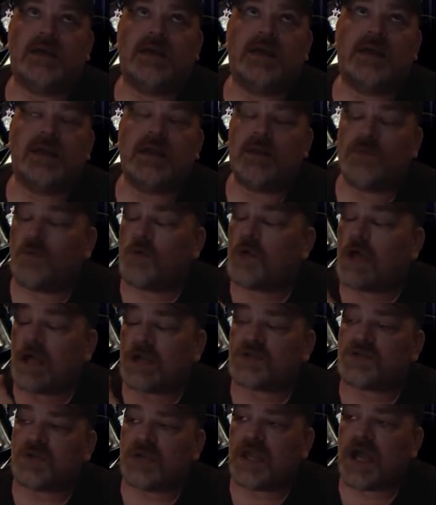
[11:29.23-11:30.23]
it will
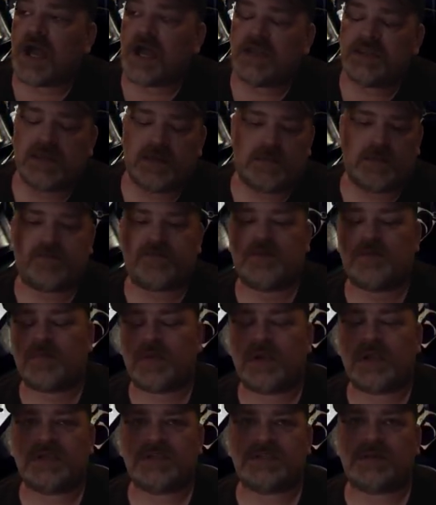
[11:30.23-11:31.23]
actually hide them. If you're
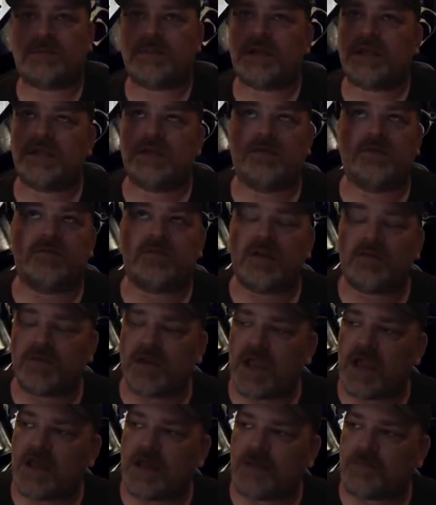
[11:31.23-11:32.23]
bringing somebody you've never
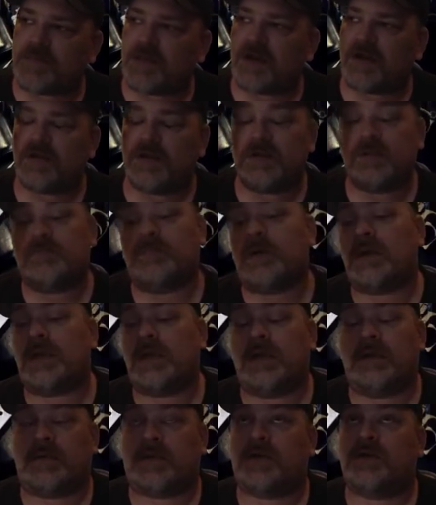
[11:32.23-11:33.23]
had up there,
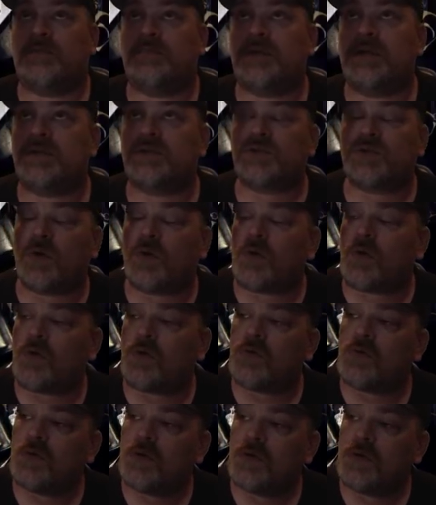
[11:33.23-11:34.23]
it could be a
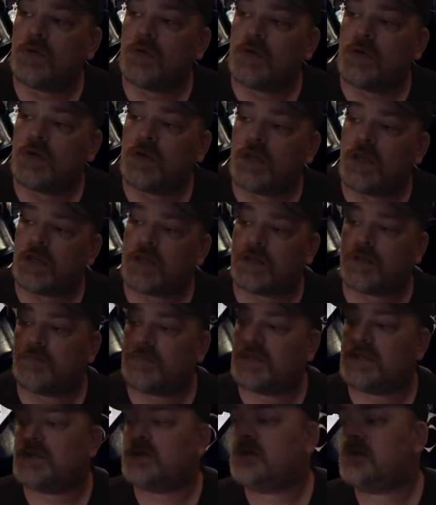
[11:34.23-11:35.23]
troll, it could
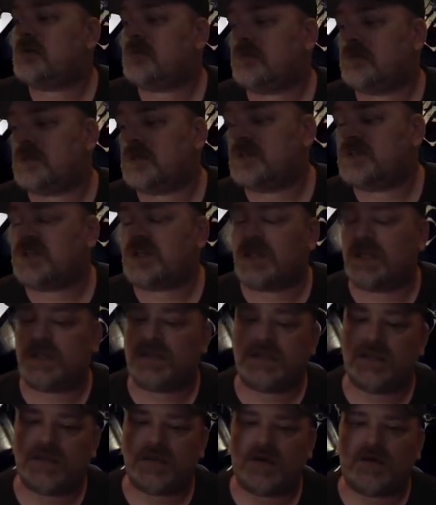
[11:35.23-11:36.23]
be legit.
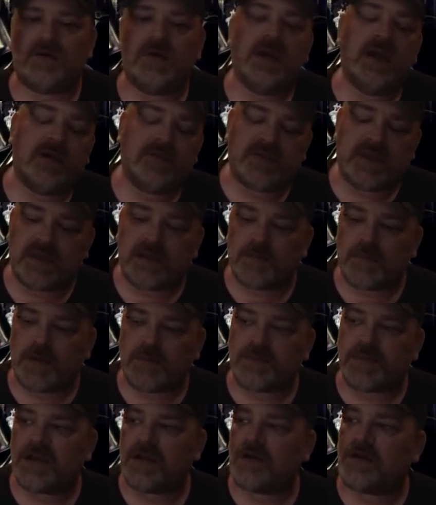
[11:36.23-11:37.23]
If they come
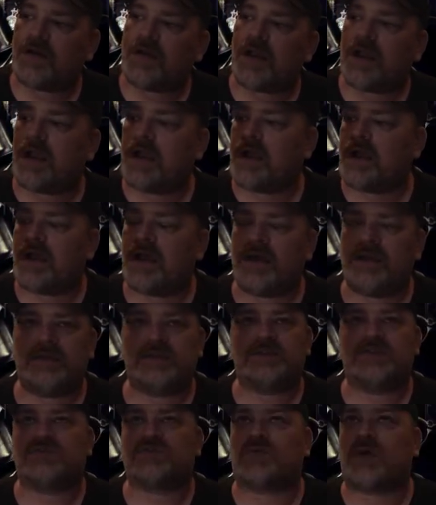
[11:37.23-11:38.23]
up there
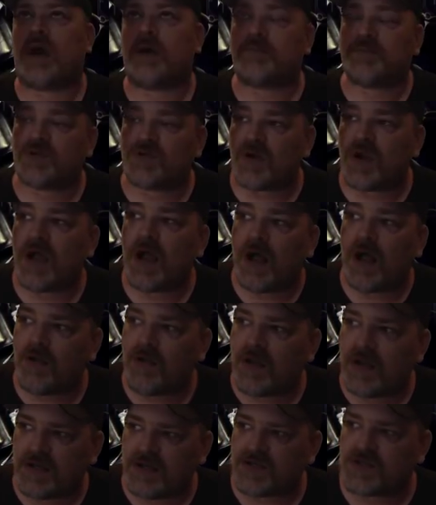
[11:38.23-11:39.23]
and drop trowel
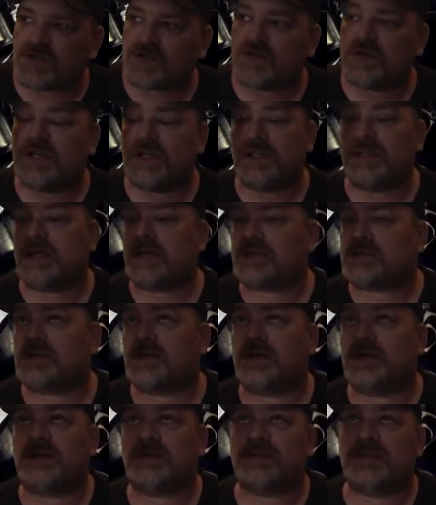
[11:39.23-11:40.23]
on your screen, that's
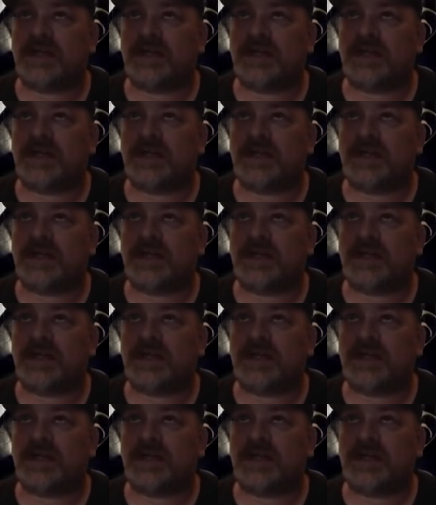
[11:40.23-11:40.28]
a